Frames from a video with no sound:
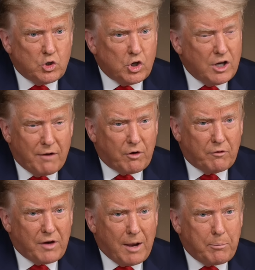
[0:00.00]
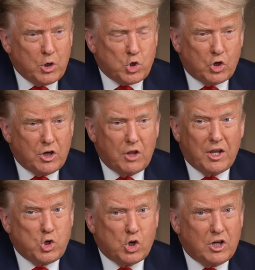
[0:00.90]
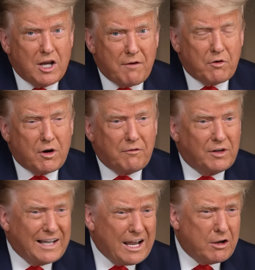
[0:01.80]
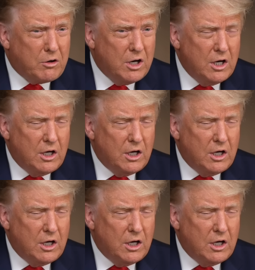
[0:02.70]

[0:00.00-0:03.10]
Should never have happened. Should they should never have allowed